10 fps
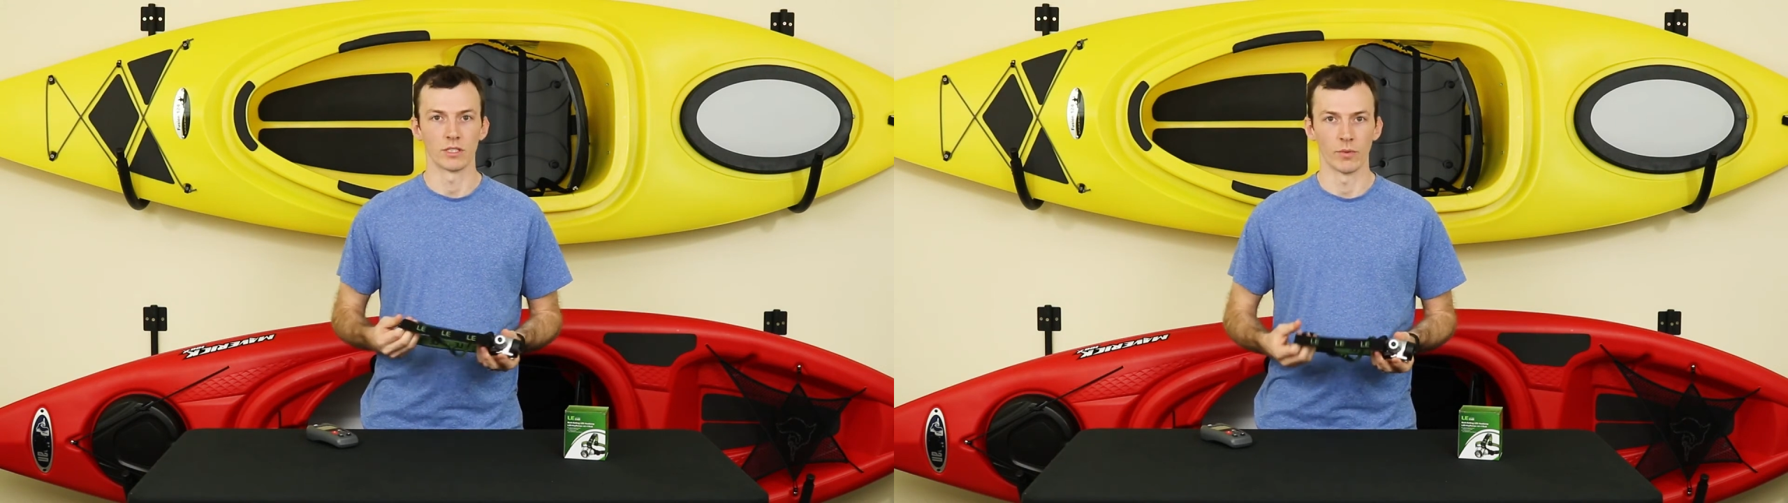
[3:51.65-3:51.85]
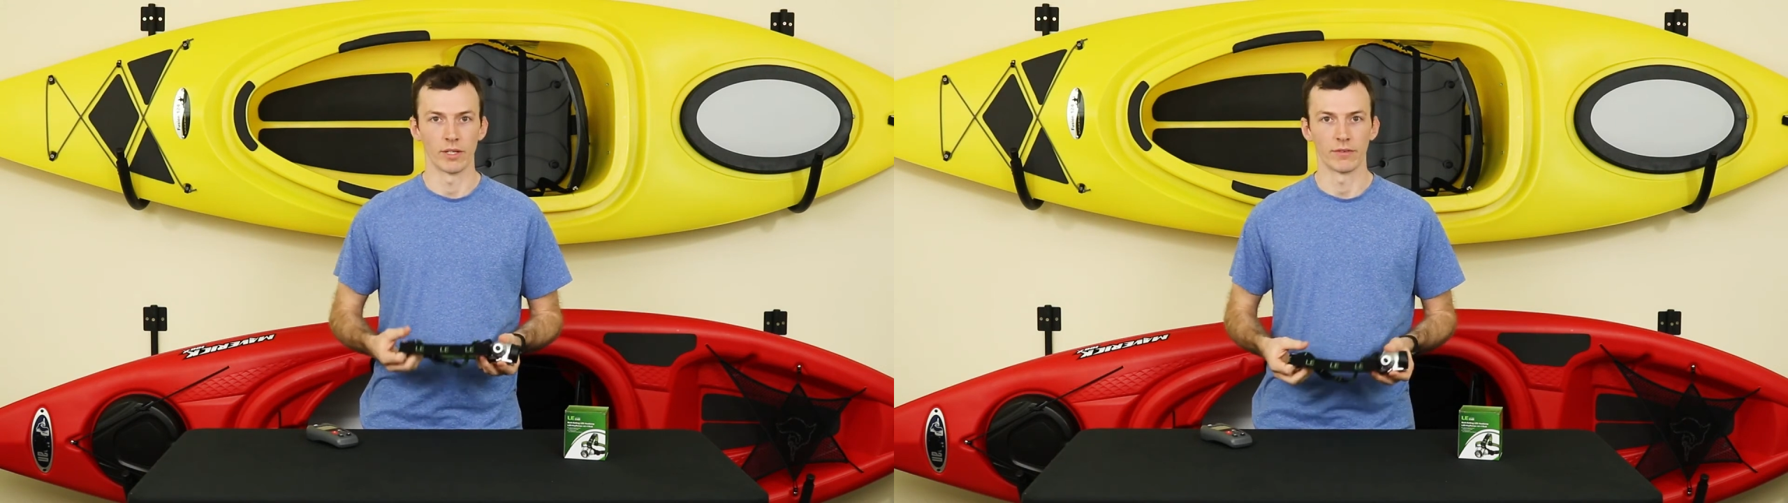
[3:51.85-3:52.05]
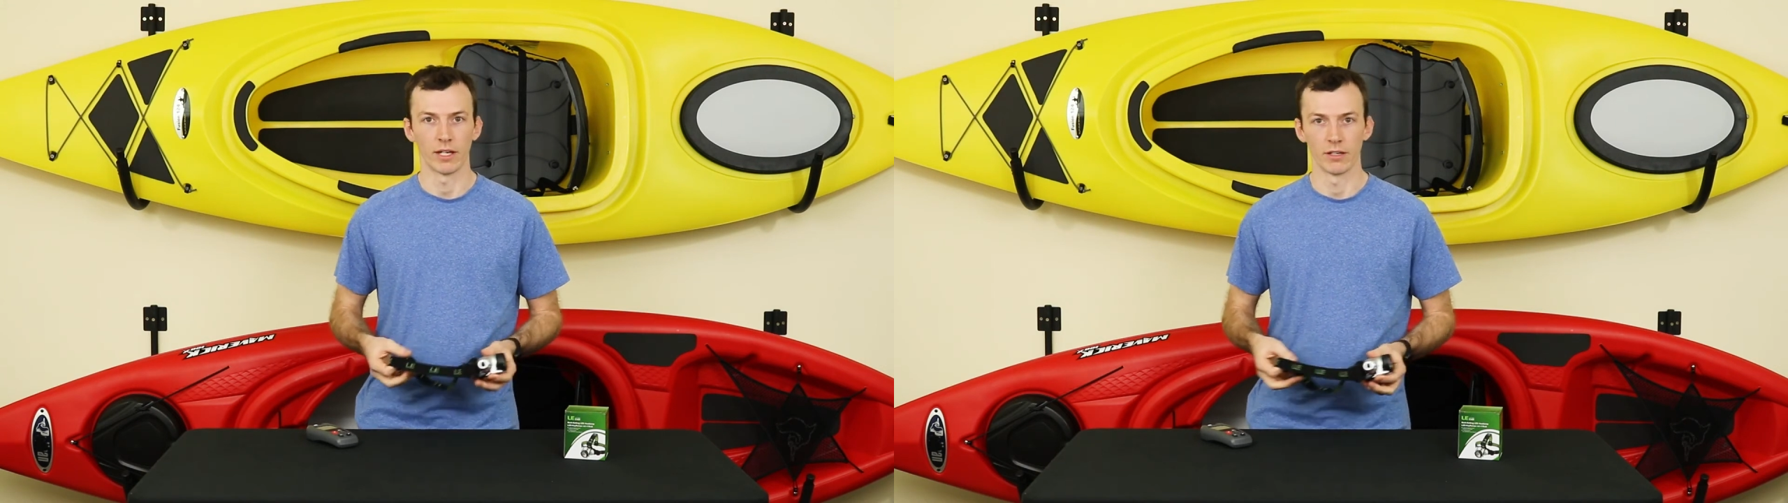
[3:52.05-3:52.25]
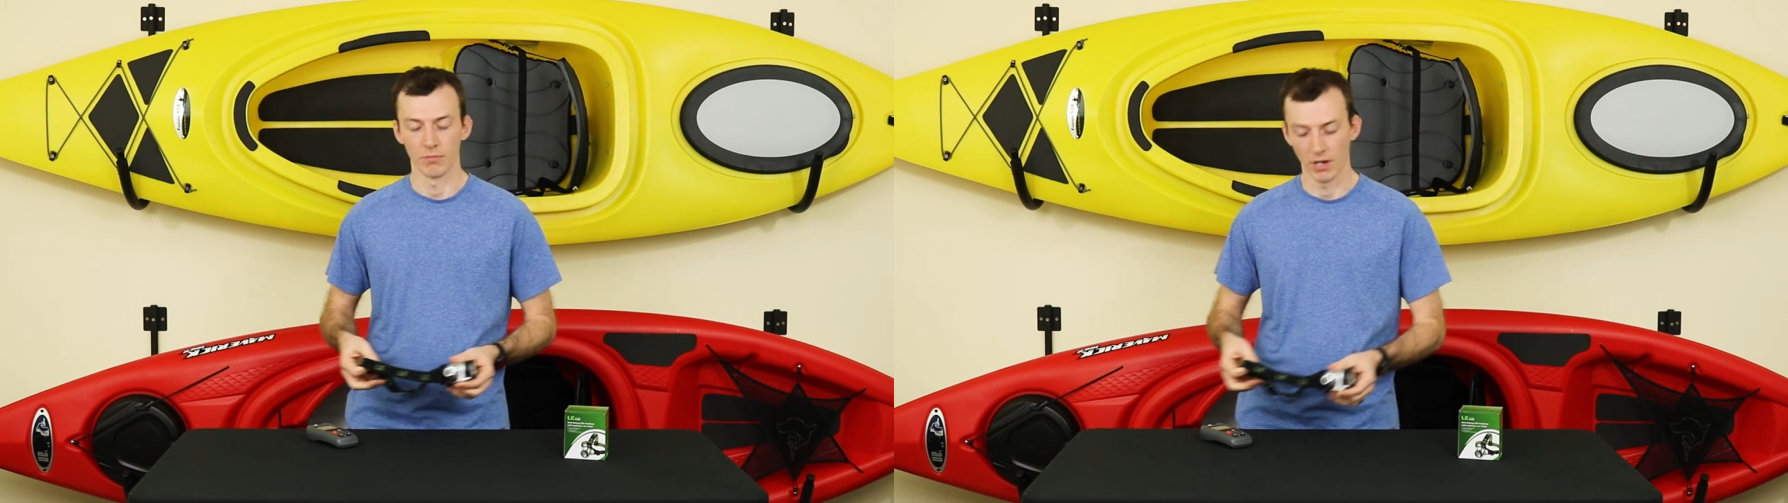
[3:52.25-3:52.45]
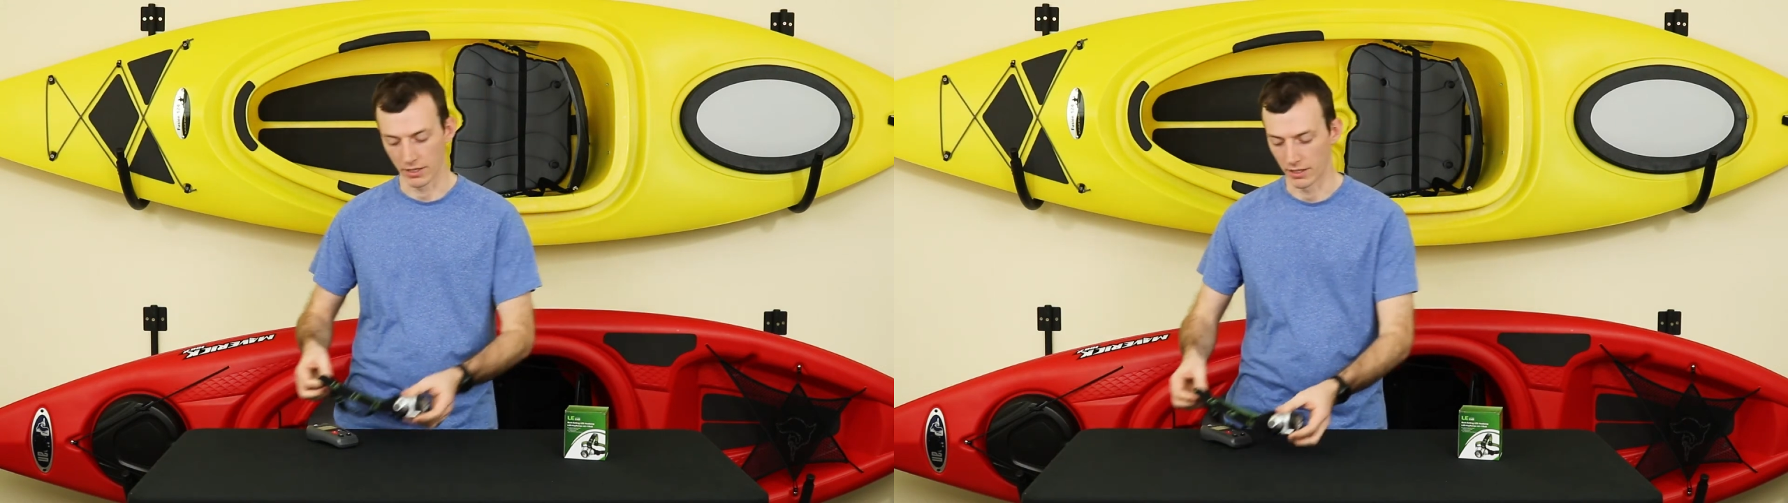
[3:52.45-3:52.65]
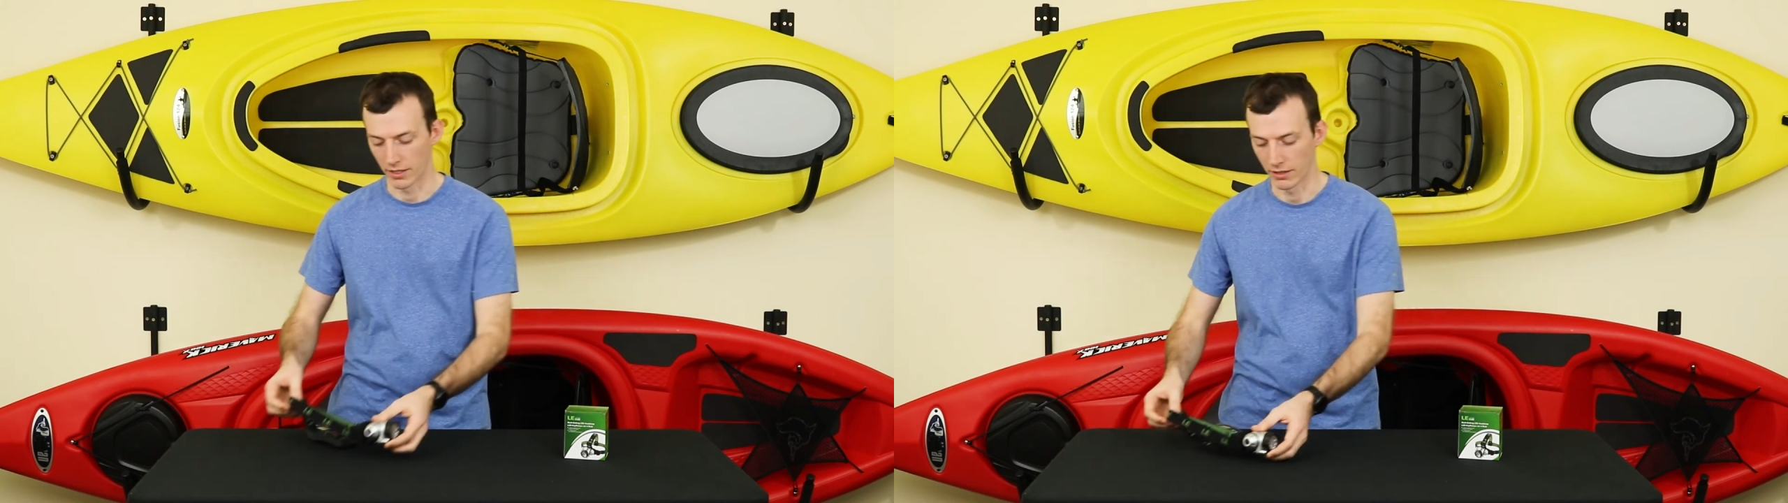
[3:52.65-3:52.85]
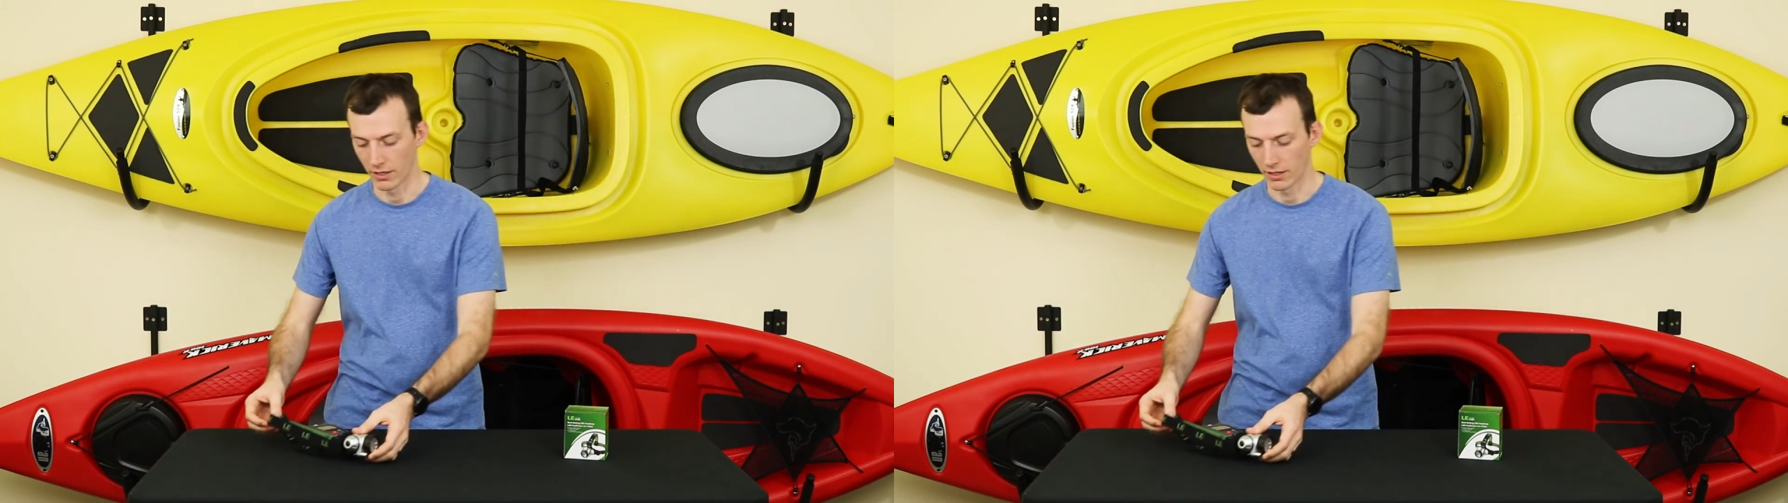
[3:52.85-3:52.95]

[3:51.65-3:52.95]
the way they've kind of marketed it